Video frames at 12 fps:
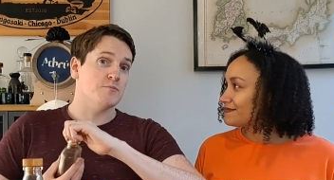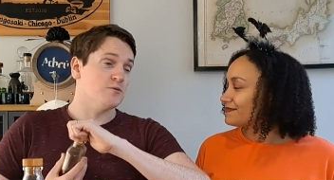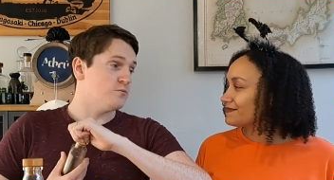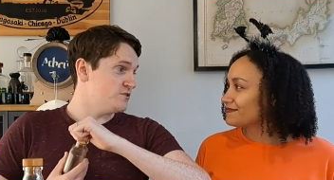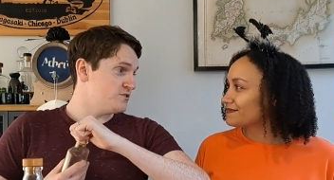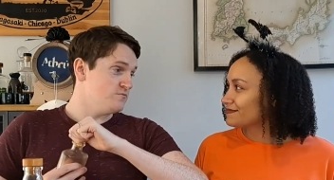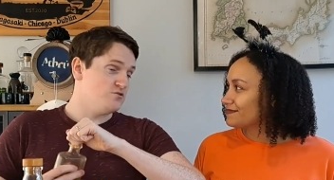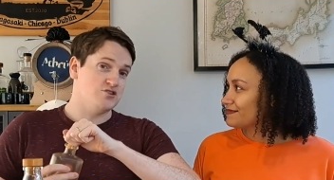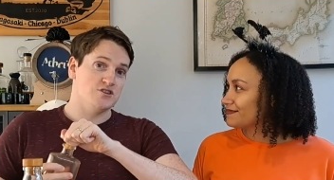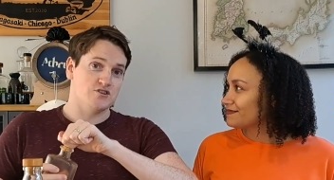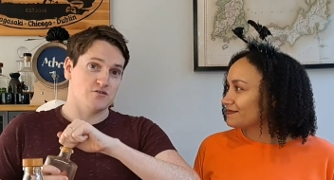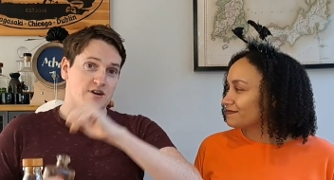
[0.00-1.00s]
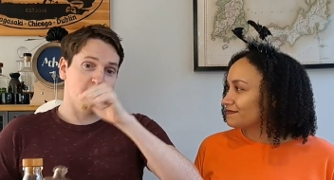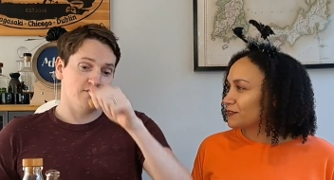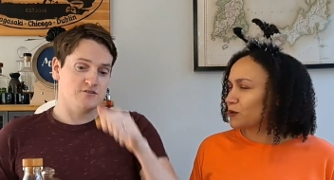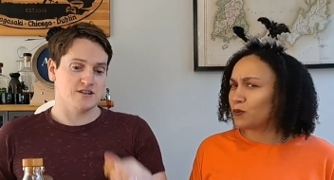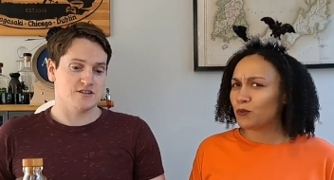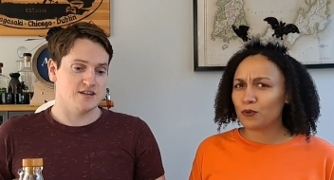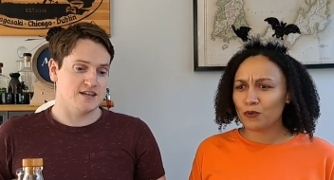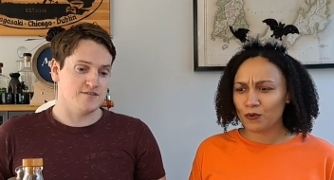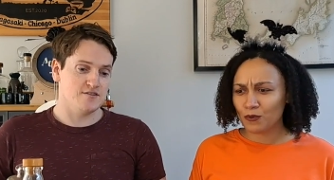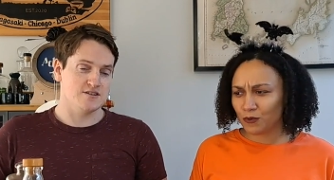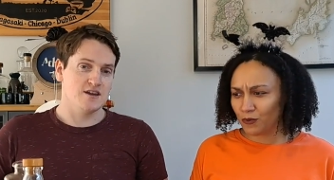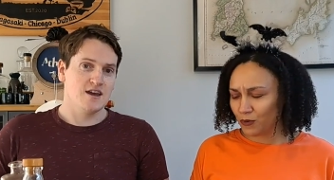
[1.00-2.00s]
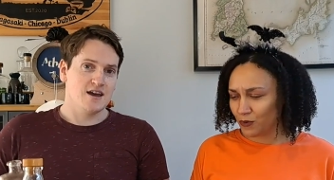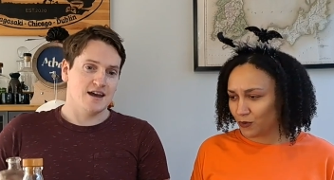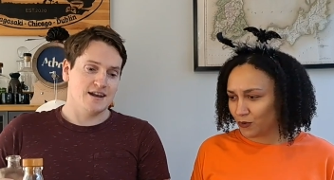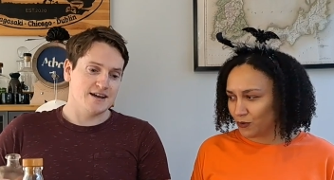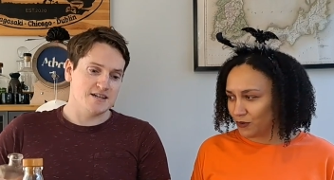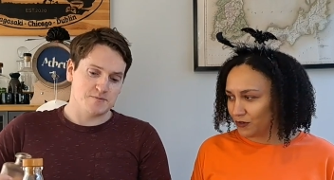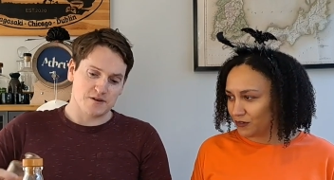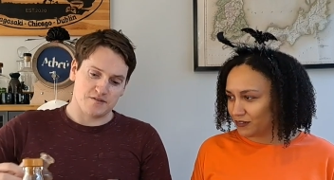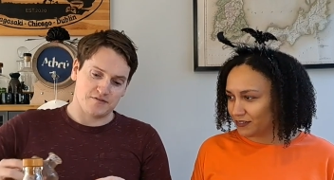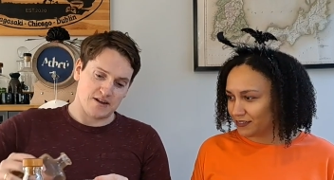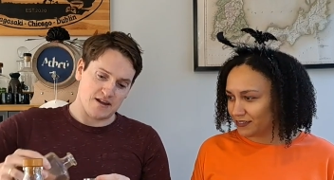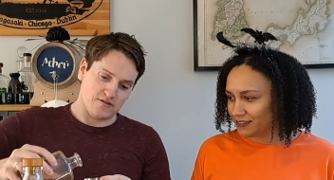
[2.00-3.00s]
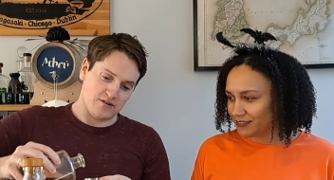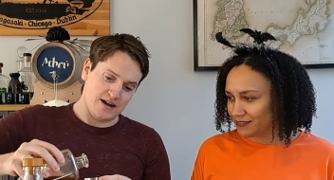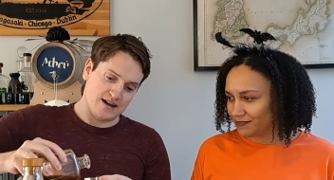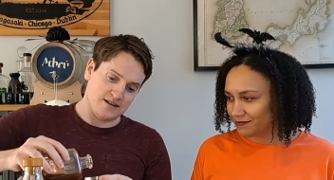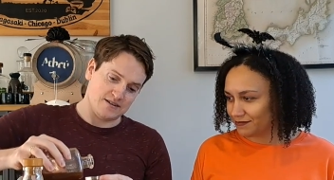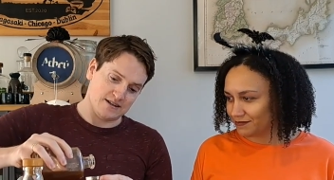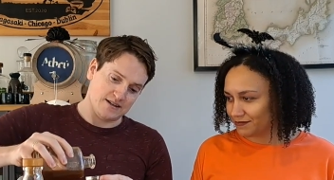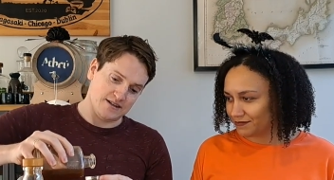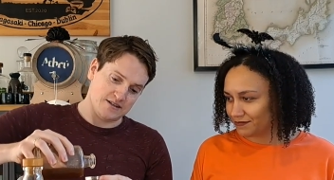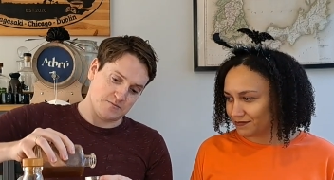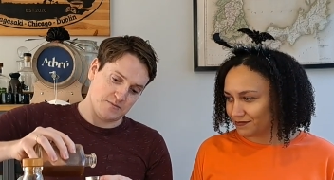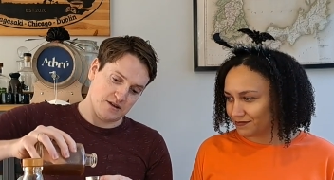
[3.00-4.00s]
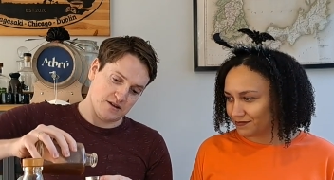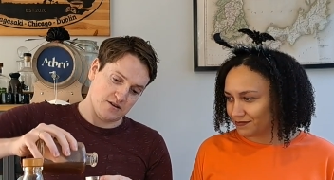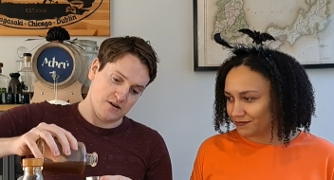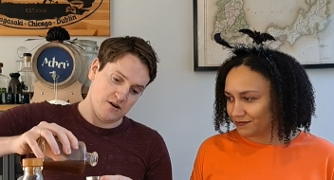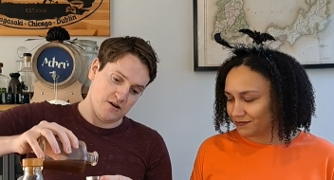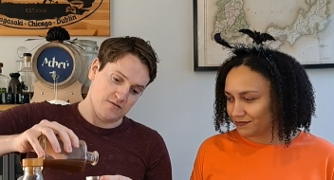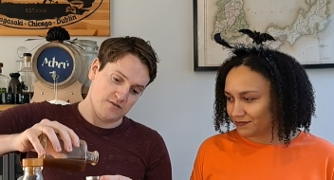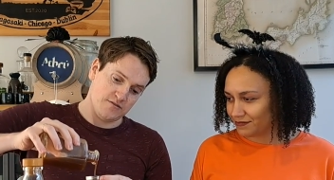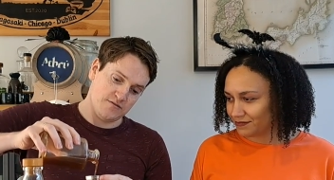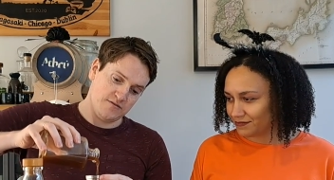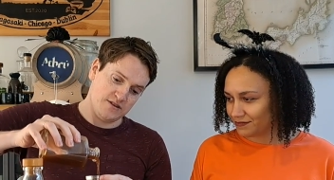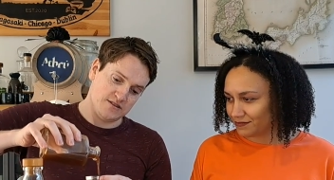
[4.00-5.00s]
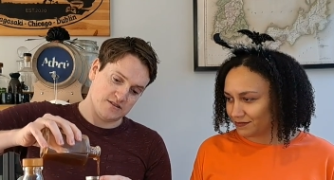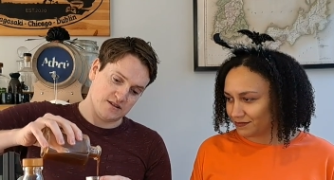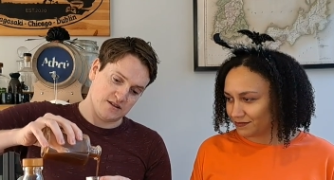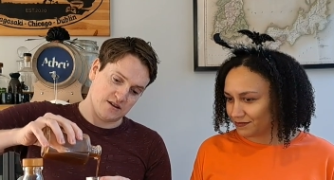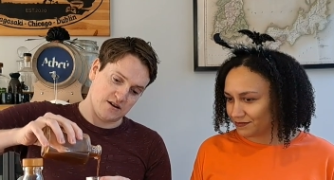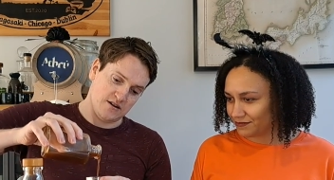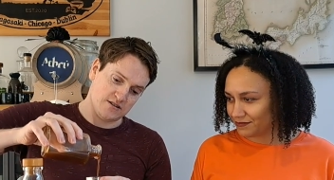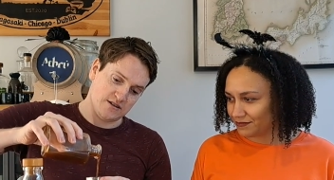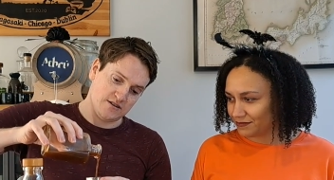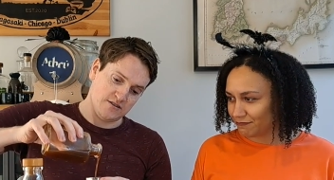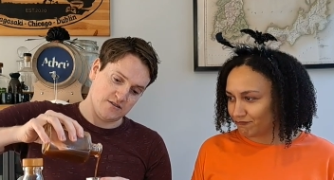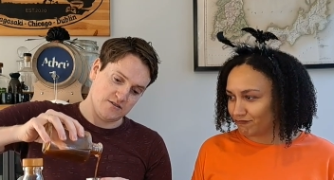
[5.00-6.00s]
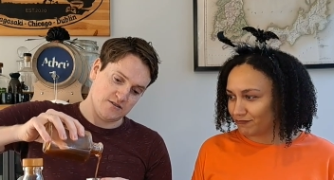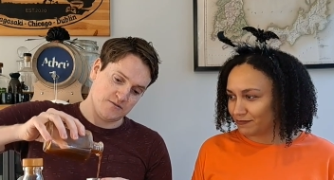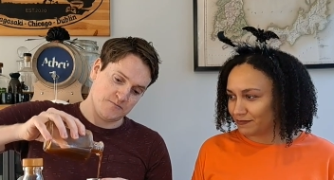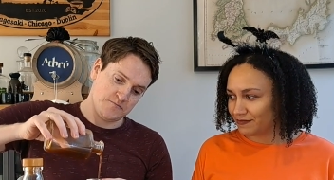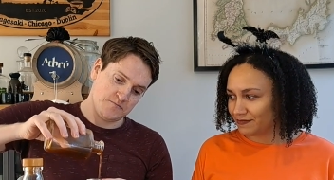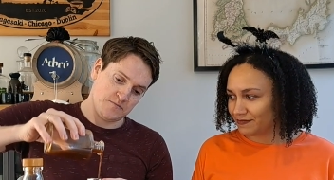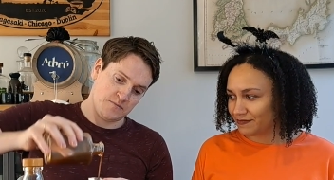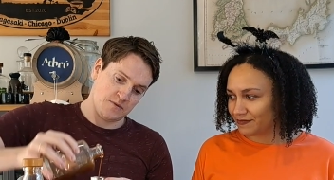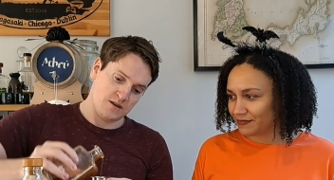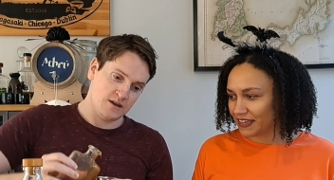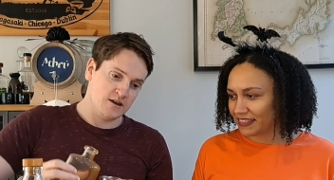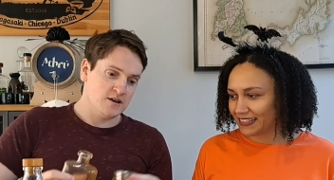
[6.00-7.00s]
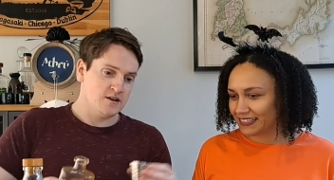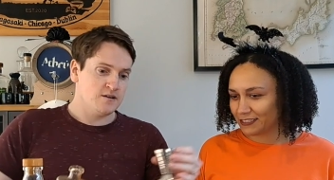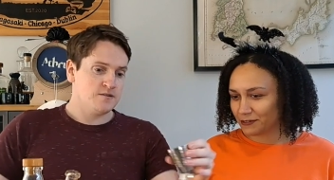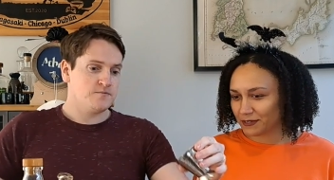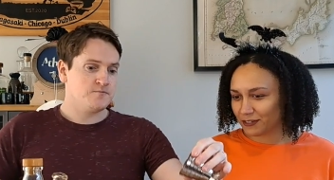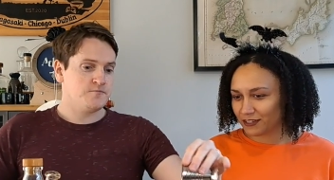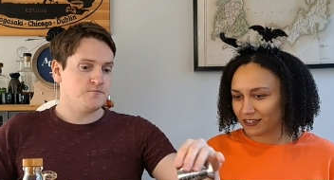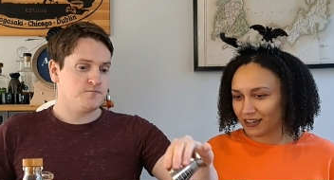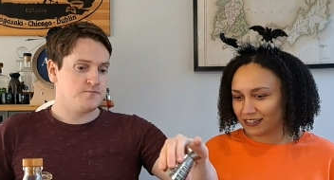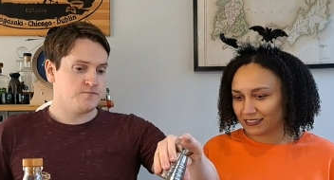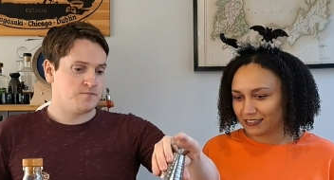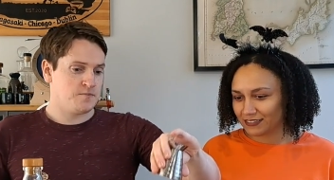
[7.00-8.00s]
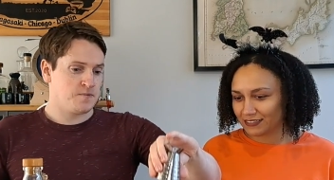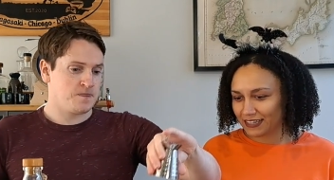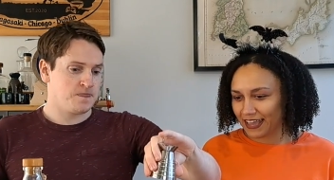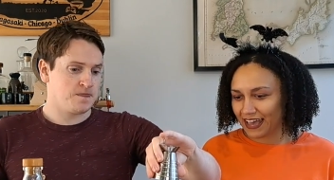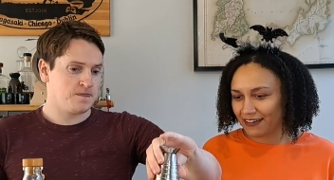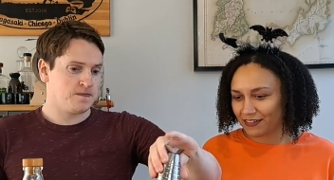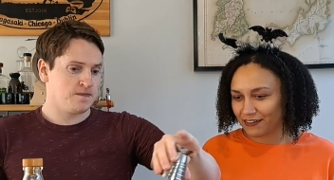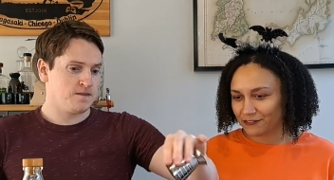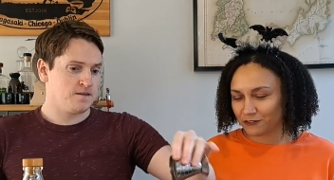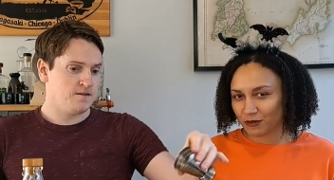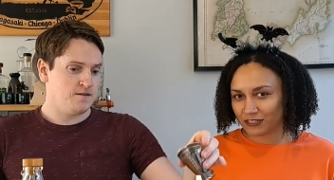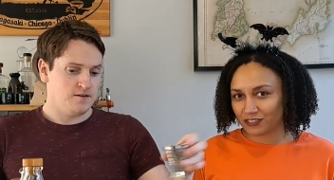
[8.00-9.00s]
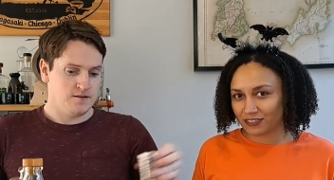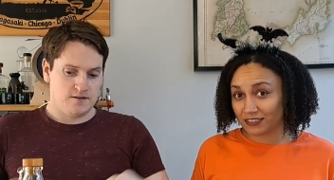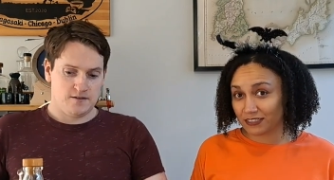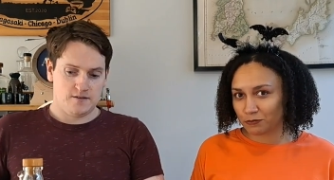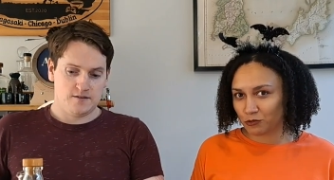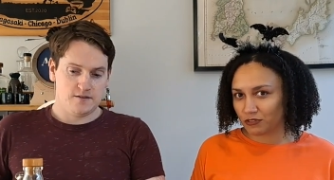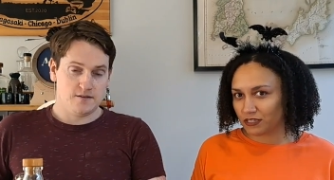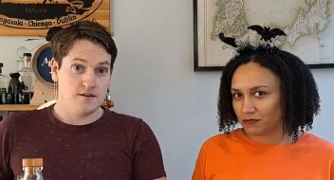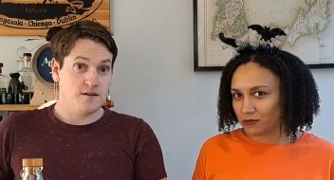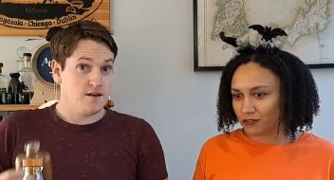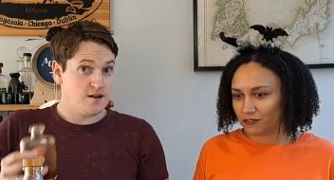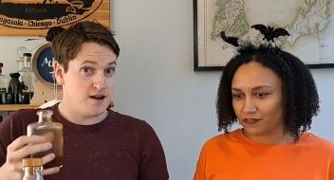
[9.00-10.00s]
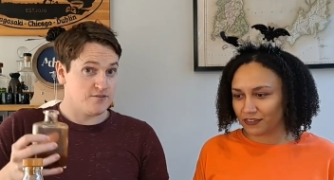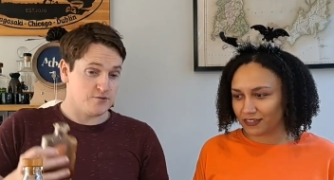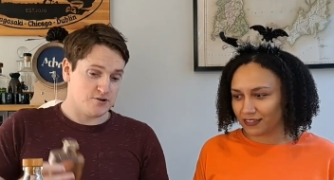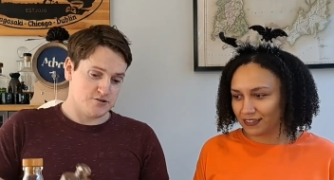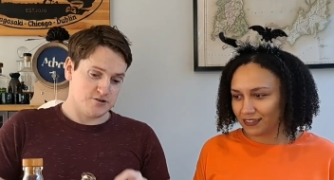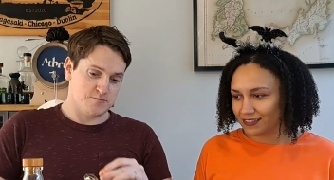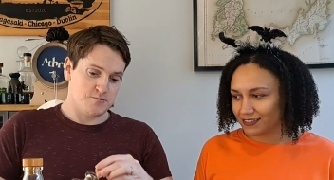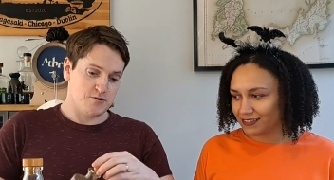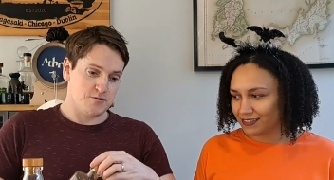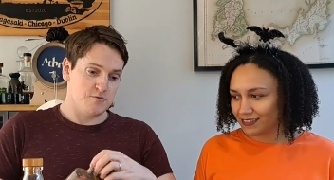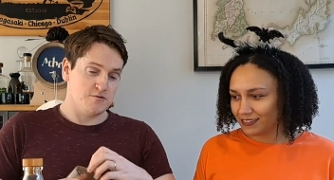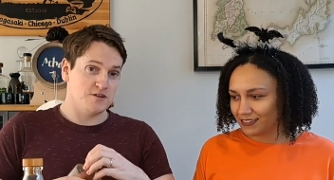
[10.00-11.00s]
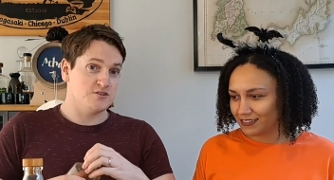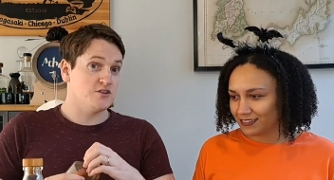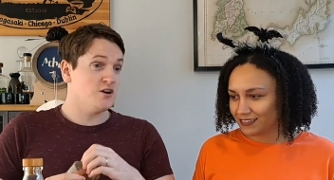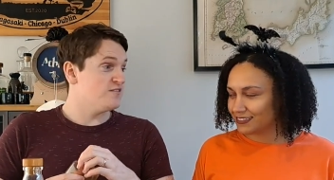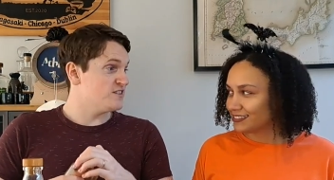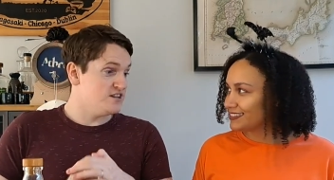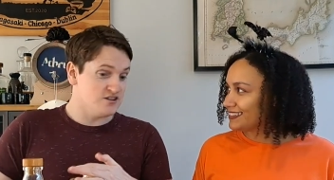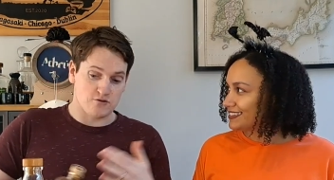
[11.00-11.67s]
Speaker 1: top it up with some ginger ale. So that's going to give us a nice bit of flavor and a nice bit of fizz in the cocktail.
Speaker 2: Mm, I think this will be a good cocktail to have after watching a spooky movie. After watching
Speaker 1: a spooky movie, so you don't have to